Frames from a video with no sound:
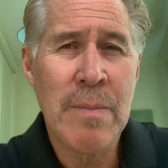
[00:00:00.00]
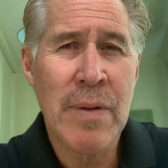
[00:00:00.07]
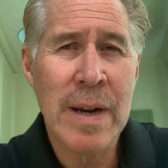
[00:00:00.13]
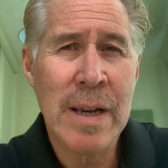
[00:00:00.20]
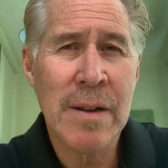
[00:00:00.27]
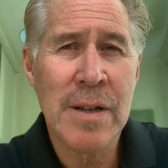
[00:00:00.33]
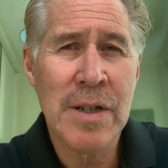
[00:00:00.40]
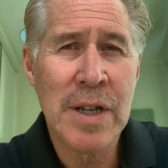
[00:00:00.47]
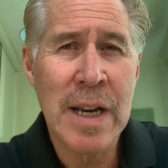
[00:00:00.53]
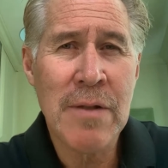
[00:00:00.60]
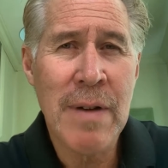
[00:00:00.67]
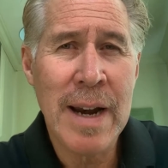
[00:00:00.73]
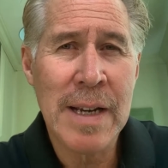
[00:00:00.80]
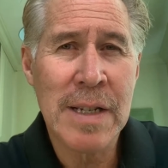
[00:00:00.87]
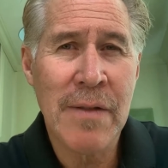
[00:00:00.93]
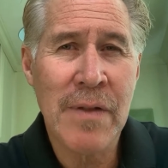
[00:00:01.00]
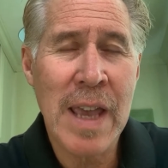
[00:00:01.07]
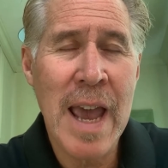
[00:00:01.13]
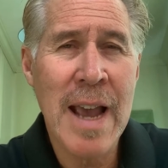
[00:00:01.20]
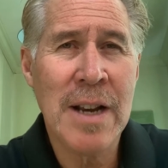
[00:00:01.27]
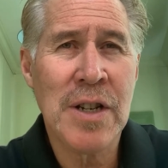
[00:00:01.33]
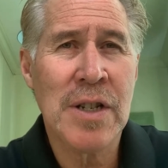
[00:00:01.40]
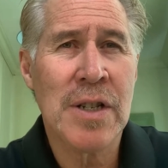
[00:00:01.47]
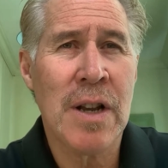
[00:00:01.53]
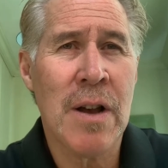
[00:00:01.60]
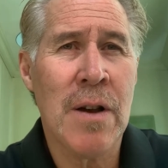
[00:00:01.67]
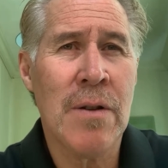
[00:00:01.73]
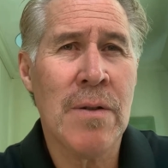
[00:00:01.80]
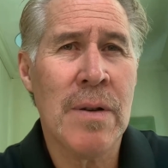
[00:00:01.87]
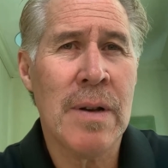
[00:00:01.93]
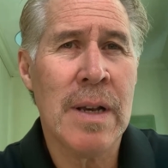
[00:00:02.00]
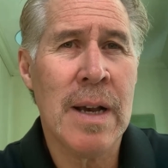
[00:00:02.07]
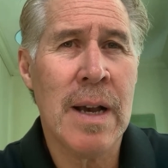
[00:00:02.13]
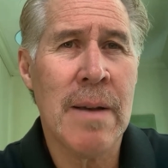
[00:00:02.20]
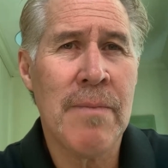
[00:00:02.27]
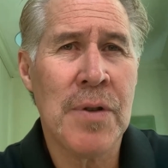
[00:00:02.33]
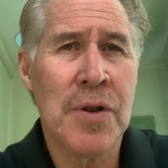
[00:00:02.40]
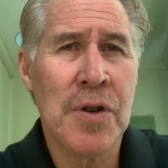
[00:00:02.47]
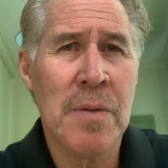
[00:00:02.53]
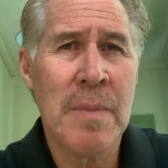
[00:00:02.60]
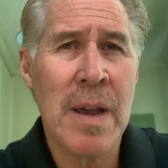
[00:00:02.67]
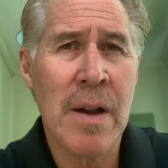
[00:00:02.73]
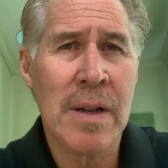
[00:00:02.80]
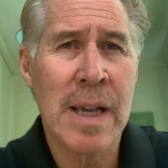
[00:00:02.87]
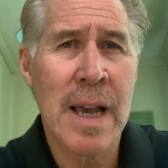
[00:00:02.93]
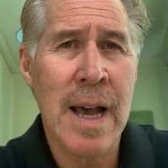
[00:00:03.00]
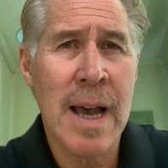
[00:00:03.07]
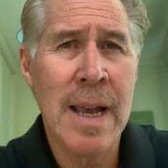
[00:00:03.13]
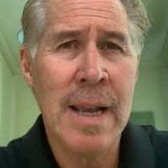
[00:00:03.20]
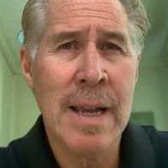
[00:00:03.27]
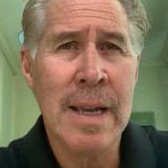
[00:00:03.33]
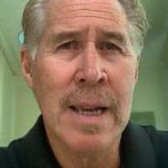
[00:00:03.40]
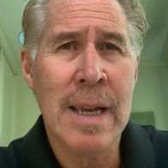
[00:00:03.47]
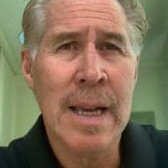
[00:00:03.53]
pretty good generators of cash, so you should be okay,